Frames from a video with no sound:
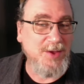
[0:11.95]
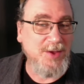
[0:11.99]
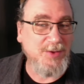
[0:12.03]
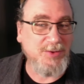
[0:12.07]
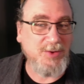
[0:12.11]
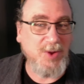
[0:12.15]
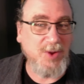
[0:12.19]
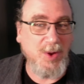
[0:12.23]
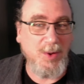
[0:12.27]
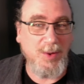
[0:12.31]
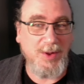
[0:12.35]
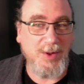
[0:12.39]

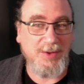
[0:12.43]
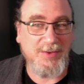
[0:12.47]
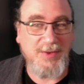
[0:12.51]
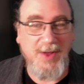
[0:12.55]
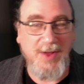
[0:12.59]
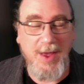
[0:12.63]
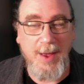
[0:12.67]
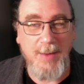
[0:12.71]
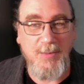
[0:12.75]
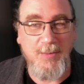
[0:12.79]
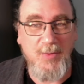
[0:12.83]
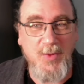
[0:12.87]
So it's
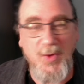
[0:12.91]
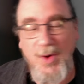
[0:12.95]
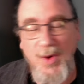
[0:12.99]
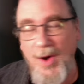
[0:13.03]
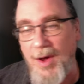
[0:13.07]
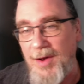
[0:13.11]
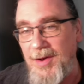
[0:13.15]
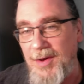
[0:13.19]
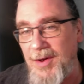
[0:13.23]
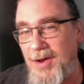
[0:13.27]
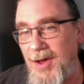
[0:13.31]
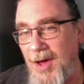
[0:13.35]
time for
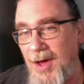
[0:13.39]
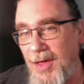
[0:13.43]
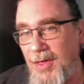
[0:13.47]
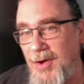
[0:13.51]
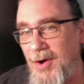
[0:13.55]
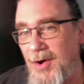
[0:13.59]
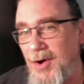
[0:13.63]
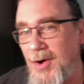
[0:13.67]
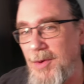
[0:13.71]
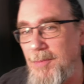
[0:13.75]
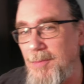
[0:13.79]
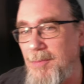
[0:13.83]

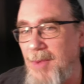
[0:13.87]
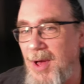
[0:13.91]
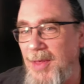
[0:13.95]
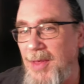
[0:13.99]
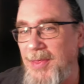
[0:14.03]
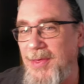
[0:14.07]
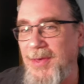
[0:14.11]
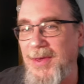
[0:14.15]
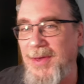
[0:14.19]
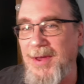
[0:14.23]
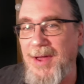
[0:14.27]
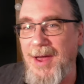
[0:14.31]
another
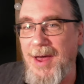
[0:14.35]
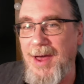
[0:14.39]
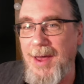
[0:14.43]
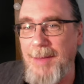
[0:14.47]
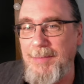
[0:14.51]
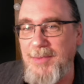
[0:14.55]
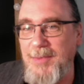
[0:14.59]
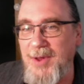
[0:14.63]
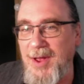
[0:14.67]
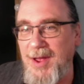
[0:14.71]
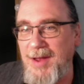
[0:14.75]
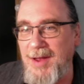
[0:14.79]
monthly
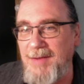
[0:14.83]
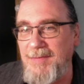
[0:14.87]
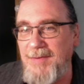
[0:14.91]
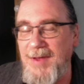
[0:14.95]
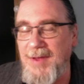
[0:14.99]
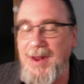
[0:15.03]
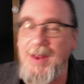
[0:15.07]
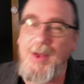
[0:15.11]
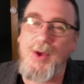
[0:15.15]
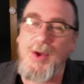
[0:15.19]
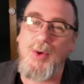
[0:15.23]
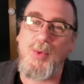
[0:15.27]
update
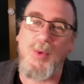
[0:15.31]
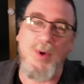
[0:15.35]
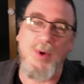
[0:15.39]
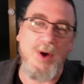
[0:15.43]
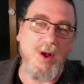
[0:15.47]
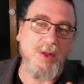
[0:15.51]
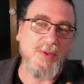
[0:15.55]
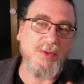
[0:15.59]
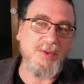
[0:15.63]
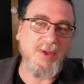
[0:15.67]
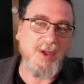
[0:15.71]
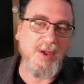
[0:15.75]
video where
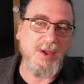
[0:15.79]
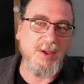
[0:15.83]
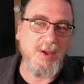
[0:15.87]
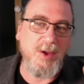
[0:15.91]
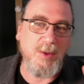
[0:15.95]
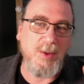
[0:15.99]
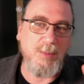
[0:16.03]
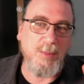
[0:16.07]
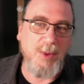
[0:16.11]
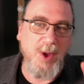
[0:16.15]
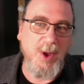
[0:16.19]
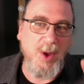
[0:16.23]
I'll tell
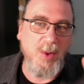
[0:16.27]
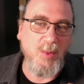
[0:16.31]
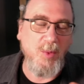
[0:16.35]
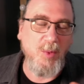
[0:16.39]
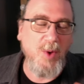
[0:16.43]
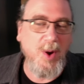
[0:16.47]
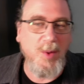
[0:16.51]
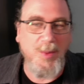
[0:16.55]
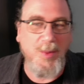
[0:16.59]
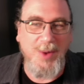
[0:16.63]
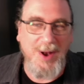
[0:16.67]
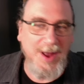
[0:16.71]
you about
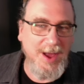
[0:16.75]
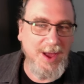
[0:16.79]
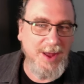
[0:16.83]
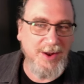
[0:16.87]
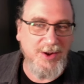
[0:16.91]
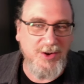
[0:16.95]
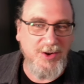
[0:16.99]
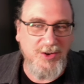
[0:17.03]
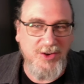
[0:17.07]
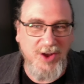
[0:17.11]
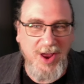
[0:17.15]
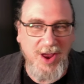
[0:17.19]
what went on
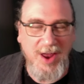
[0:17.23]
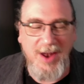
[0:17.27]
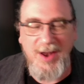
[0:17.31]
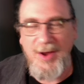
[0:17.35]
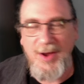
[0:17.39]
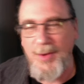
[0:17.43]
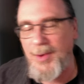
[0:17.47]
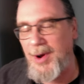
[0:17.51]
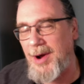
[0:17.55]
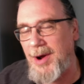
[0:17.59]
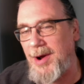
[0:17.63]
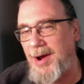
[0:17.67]
in
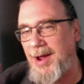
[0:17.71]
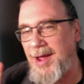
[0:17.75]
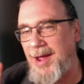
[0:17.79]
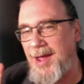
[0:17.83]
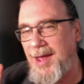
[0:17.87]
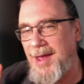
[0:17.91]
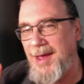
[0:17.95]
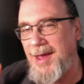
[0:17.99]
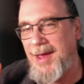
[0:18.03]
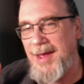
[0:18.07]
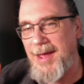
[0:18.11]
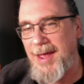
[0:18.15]
January
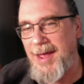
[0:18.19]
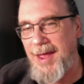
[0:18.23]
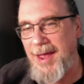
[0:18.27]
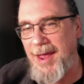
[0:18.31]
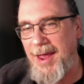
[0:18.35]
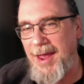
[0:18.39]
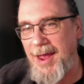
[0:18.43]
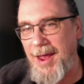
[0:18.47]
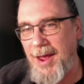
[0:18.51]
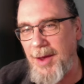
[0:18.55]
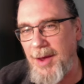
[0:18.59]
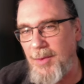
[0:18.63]

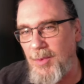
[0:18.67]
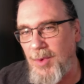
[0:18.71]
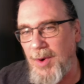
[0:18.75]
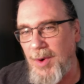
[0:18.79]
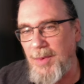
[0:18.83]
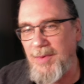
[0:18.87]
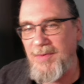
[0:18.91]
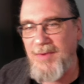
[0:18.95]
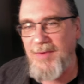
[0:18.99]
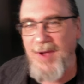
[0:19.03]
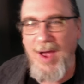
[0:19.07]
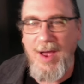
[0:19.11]
and
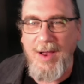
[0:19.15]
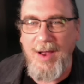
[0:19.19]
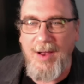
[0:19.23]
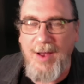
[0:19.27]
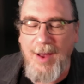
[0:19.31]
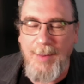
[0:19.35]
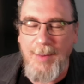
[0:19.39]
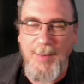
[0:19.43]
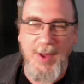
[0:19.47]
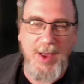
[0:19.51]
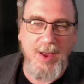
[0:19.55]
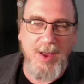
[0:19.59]
what we've got
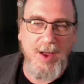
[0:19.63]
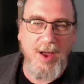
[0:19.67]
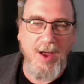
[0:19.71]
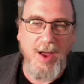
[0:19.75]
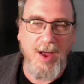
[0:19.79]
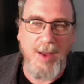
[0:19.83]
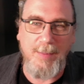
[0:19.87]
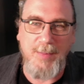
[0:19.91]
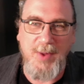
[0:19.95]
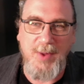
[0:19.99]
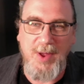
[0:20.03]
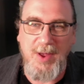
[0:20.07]
coming
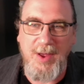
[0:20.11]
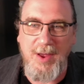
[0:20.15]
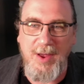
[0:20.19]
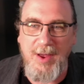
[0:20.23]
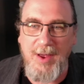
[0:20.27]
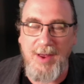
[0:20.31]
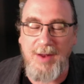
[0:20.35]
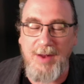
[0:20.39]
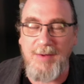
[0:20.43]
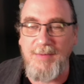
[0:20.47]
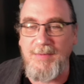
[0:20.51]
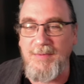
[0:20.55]
up
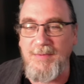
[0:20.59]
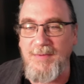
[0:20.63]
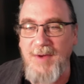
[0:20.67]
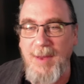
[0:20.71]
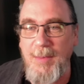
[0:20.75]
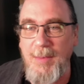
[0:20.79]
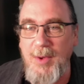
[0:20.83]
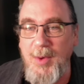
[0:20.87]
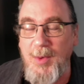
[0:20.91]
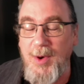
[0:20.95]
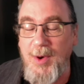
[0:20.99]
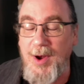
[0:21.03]
in
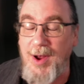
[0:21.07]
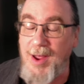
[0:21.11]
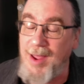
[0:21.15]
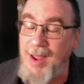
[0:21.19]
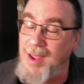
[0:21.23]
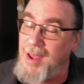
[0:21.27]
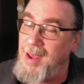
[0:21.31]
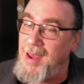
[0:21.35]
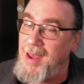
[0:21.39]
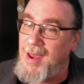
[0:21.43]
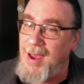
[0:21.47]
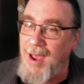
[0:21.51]
February.
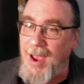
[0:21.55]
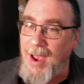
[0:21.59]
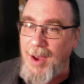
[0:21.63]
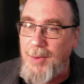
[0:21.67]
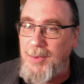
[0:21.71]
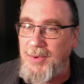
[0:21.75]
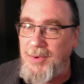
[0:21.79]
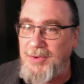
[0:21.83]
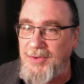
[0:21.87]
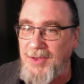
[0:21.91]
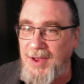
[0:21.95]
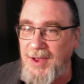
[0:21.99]
I
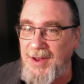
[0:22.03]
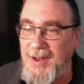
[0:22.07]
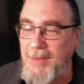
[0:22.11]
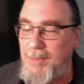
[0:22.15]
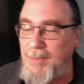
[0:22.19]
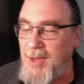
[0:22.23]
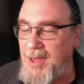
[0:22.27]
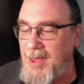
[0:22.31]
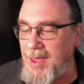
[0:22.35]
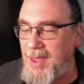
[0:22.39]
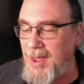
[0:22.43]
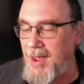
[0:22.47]
always like to
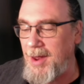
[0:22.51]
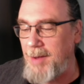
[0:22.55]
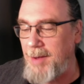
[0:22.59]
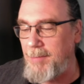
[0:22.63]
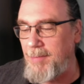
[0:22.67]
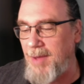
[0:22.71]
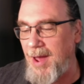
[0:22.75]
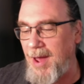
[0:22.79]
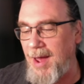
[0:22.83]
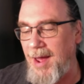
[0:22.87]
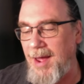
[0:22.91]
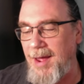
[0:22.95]

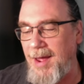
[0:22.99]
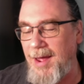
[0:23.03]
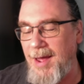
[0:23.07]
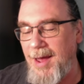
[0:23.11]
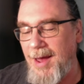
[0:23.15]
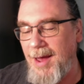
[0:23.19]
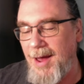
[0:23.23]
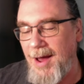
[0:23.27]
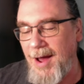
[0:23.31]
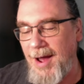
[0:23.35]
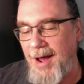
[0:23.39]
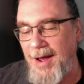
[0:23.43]
begin by
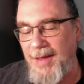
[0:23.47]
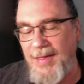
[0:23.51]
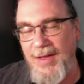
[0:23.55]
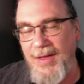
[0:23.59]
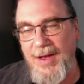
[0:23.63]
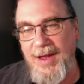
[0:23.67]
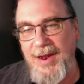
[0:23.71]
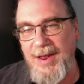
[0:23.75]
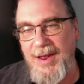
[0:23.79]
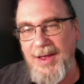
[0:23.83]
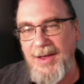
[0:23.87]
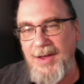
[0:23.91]

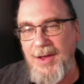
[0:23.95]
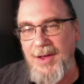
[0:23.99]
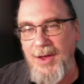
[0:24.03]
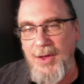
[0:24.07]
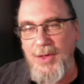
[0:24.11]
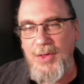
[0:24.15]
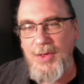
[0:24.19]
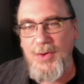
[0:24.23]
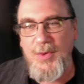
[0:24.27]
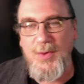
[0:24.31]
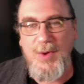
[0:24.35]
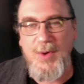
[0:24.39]
highlighting
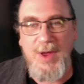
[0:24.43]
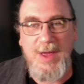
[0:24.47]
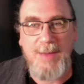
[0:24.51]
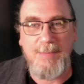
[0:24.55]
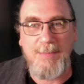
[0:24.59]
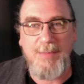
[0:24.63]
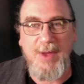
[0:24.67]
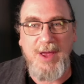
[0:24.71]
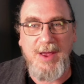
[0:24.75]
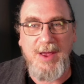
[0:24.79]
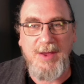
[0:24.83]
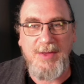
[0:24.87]
three
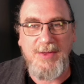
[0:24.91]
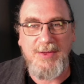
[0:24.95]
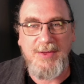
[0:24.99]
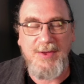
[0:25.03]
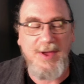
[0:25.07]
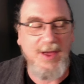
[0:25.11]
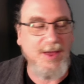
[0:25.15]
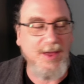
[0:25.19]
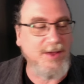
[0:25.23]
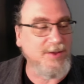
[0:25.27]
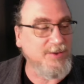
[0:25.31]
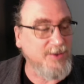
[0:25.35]
big
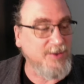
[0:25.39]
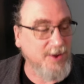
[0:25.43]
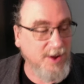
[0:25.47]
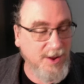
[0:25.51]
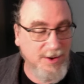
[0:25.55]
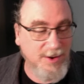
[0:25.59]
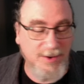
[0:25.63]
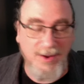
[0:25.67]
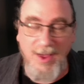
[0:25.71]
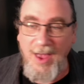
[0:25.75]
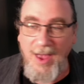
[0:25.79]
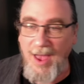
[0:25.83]
things. And
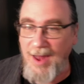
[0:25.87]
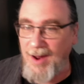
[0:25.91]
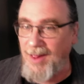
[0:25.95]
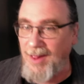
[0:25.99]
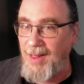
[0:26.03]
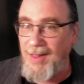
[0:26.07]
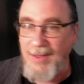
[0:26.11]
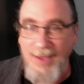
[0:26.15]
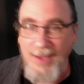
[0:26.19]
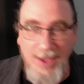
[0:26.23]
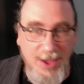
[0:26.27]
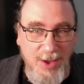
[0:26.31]
actually, I had
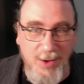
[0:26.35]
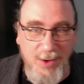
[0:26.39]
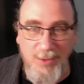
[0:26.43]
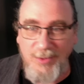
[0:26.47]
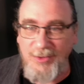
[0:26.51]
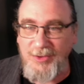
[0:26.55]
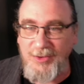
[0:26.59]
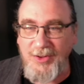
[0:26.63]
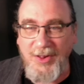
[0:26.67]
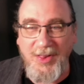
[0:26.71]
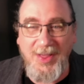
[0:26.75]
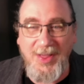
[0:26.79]
a
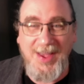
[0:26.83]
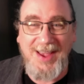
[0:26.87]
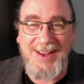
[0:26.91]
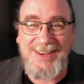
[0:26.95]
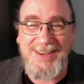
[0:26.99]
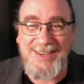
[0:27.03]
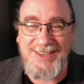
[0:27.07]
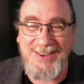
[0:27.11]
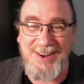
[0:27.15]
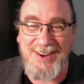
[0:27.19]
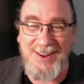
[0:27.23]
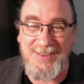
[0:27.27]
huge
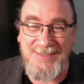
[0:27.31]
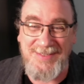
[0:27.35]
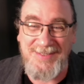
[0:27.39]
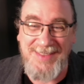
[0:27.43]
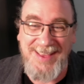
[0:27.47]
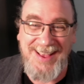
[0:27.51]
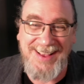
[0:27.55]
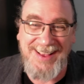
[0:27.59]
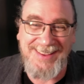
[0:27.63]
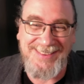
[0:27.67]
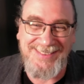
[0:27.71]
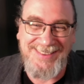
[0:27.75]
selection of
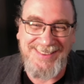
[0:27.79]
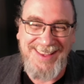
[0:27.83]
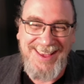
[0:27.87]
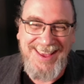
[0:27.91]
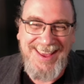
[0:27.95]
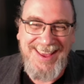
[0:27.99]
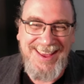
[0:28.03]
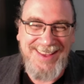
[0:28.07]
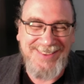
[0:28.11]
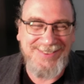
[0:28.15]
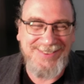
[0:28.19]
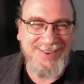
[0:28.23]
things.
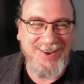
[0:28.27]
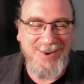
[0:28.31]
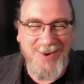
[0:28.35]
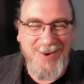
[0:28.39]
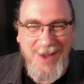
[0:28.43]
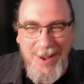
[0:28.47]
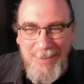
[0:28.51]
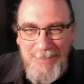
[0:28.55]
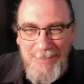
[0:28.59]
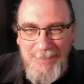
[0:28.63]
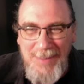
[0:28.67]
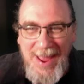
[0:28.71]
So
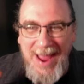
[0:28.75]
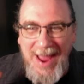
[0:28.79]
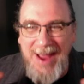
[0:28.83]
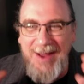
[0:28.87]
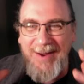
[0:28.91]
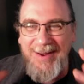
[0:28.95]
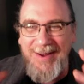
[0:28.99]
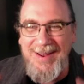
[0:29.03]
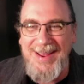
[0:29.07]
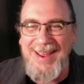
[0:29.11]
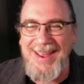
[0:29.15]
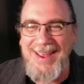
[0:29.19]
I'm
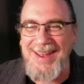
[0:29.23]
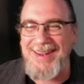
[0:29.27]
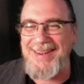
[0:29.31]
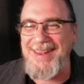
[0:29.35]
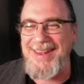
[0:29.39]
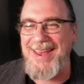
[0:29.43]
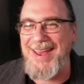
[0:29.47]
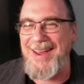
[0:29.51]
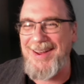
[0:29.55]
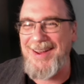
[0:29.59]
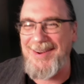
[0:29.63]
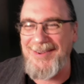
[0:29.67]
paring it
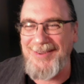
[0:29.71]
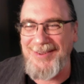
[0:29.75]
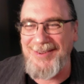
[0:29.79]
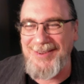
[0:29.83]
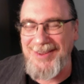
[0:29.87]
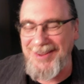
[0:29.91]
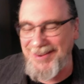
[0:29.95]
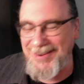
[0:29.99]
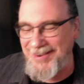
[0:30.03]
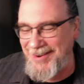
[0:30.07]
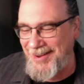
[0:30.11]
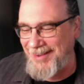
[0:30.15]
down
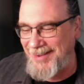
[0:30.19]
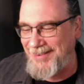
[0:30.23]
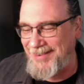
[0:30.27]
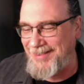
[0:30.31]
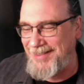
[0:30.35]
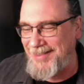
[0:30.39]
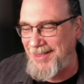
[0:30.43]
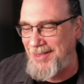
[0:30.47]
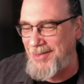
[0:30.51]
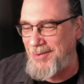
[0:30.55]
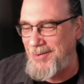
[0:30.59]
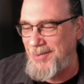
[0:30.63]
to
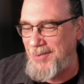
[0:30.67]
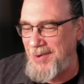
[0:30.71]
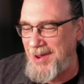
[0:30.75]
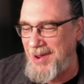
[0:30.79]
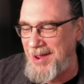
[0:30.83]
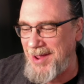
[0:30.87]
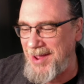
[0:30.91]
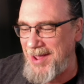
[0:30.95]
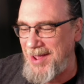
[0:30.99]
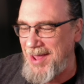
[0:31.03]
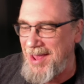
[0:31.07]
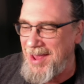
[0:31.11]
just the
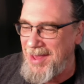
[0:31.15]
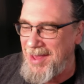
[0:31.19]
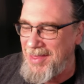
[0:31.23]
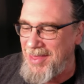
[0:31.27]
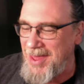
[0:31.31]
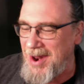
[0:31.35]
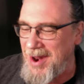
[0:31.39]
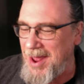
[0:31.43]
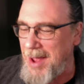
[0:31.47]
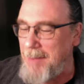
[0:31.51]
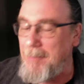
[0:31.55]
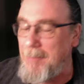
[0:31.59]
three
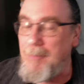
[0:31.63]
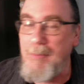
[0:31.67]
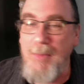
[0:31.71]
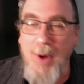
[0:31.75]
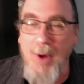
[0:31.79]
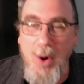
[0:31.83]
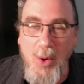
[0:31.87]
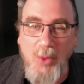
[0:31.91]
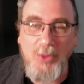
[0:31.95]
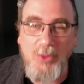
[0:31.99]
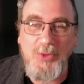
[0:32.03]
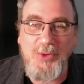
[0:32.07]
that I
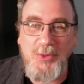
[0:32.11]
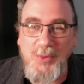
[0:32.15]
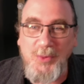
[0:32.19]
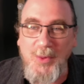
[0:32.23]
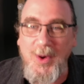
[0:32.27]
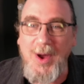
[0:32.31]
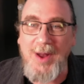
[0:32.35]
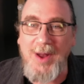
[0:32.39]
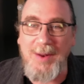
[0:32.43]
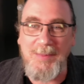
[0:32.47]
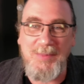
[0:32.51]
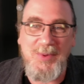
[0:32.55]
most
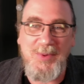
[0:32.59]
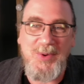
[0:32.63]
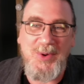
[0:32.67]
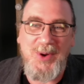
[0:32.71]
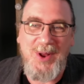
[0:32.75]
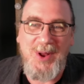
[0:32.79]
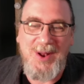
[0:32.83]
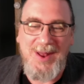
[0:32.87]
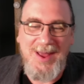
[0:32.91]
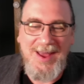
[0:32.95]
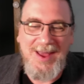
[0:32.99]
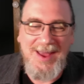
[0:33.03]
want to
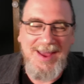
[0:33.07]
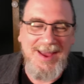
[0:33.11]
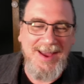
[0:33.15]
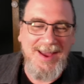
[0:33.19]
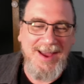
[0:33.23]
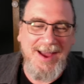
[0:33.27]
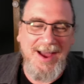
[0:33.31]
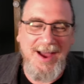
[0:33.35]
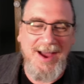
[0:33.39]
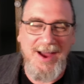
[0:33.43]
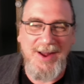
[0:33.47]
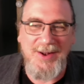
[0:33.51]
put
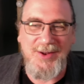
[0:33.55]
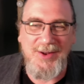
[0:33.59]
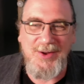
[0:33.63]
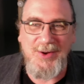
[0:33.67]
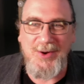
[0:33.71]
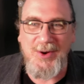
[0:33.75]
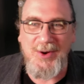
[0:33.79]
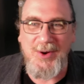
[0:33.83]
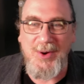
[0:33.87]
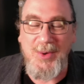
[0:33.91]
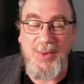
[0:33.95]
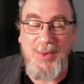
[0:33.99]
on
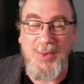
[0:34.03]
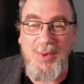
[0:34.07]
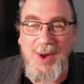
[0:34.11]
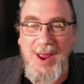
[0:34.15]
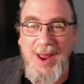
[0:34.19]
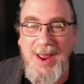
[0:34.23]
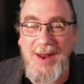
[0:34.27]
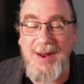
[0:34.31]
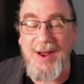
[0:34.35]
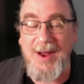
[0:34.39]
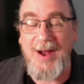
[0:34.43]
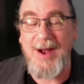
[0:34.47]
your
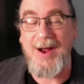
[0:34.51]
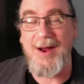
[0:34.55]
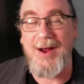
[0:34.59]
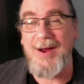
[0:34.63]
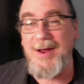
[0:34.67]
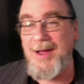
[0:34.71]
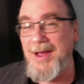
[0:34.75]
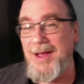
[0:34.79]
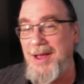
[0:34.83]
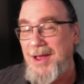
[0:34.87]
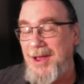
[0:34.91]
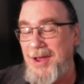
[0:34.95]

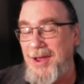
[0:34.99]
radar.